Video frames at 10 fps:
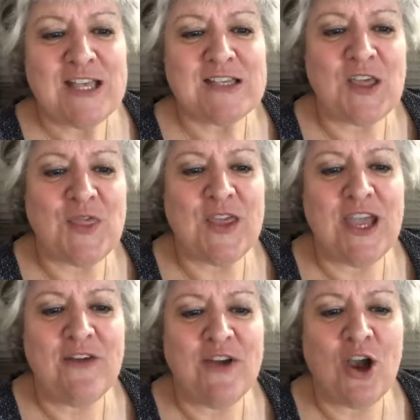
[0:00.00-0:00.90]
So
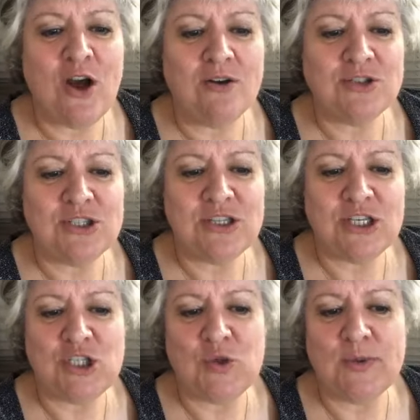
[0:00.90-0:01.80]
think of a culture
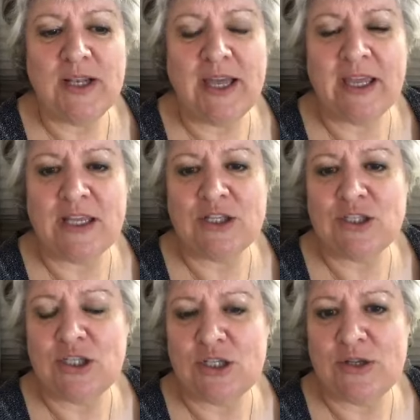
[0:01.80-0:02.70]
that you would like
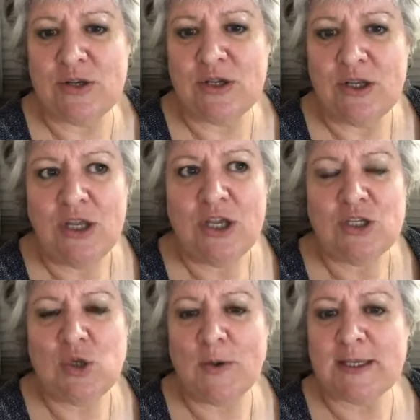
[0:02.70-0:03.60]
to